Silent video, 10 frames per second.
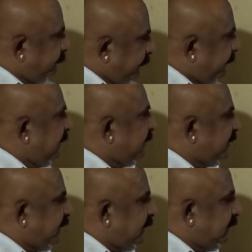
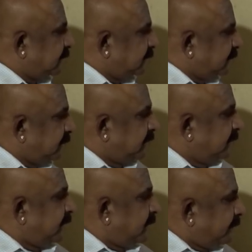female chart,
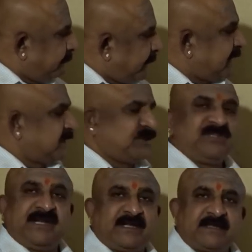
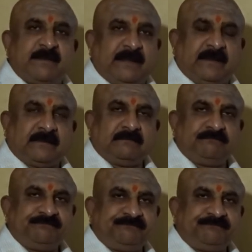Mars is the husband.